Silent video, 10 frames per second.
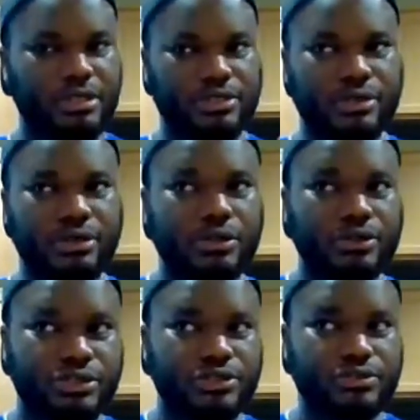So
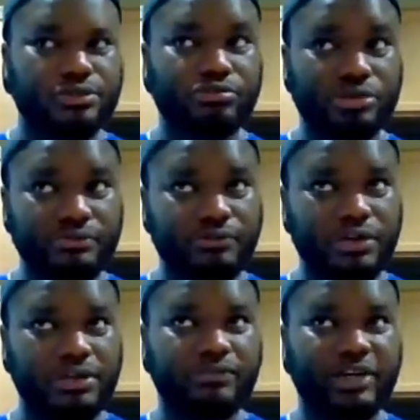closer to
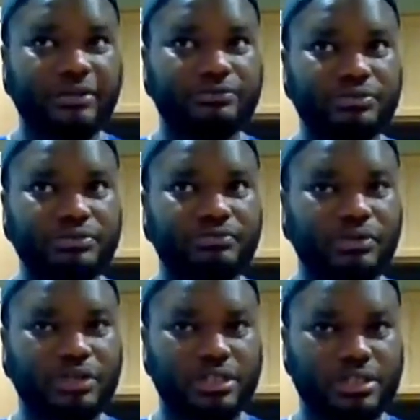345,
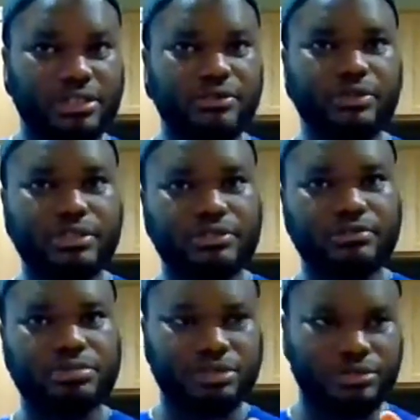340, it's going to
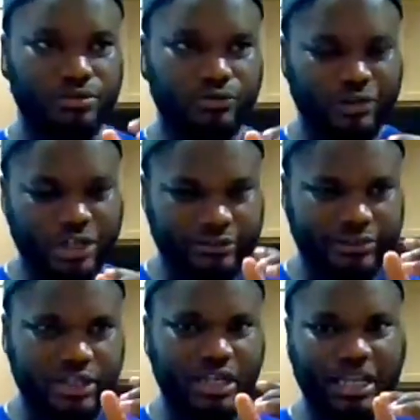be, very,
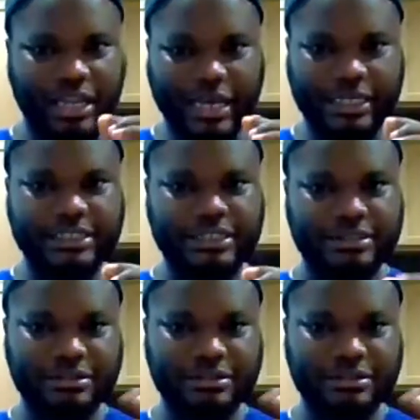very light.